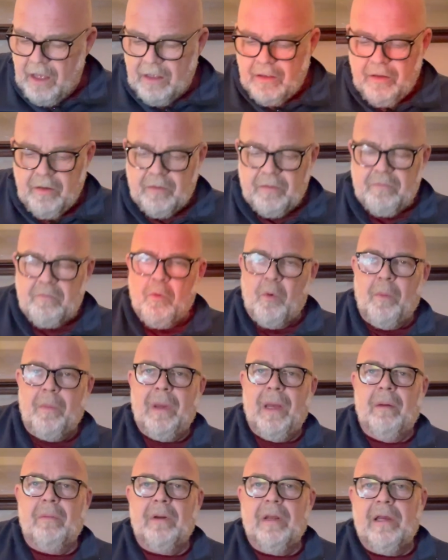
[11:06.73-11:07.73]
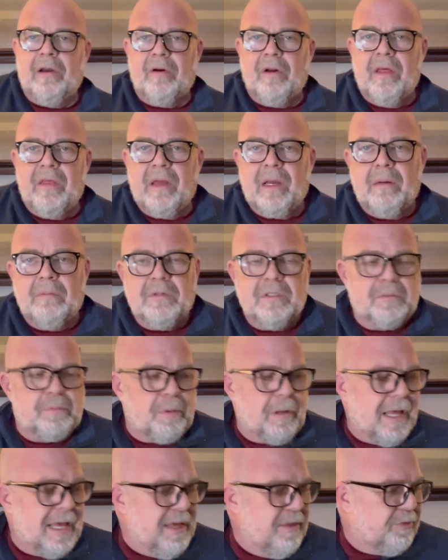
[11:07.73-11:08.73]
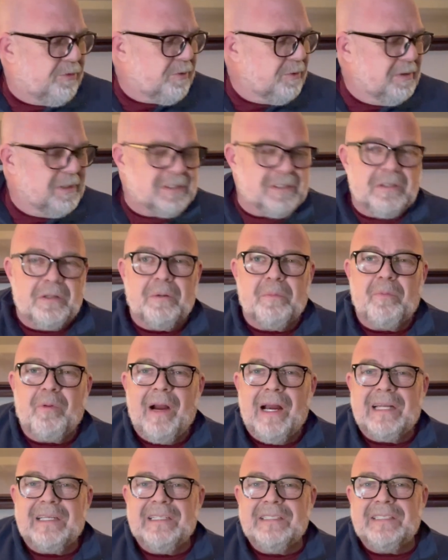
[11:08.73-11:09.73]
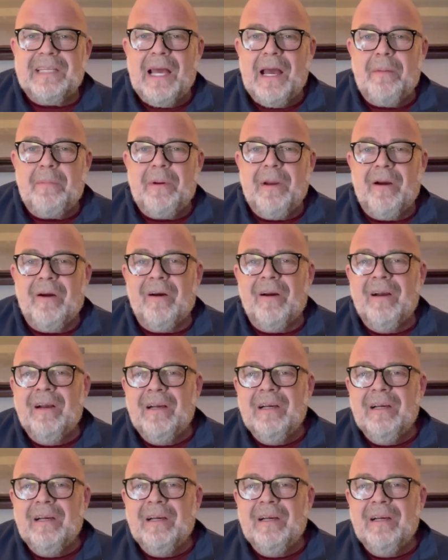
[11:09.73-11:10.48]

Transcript: You won't be able to hear anything. I'm just playing through this little practice amp here.